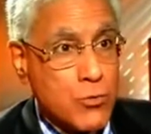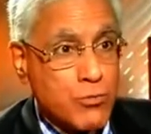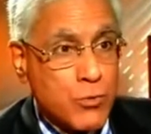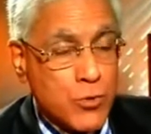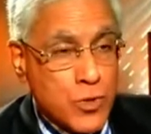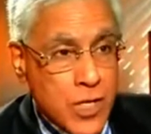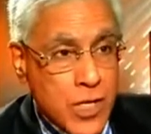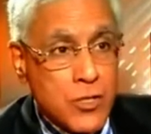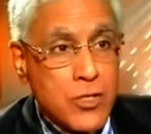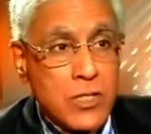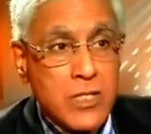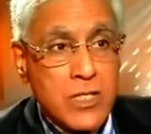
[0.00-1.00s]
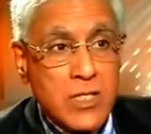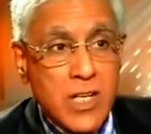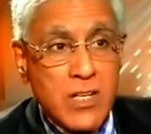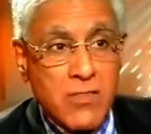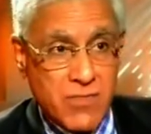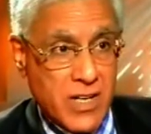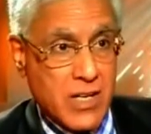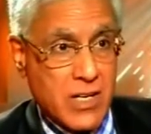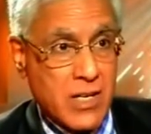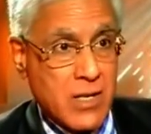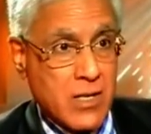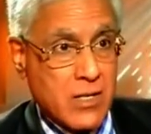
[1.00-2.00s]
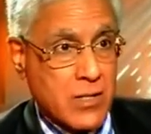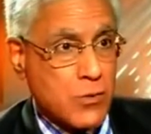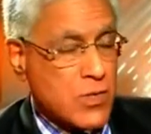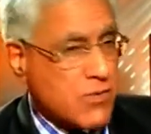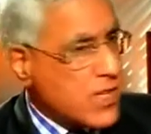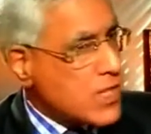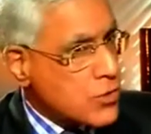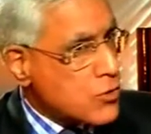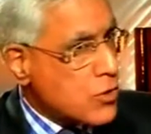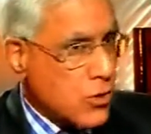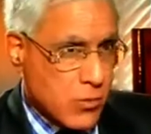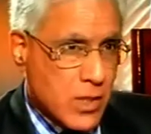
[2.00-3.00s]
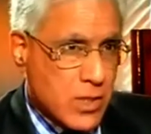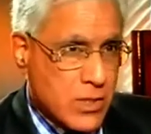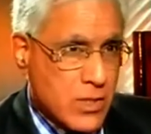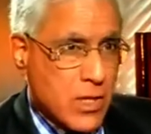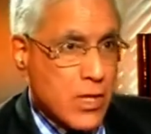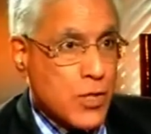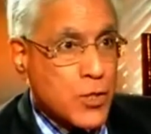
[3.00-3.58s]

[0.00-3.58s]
to potential state failure. But those are very strong words.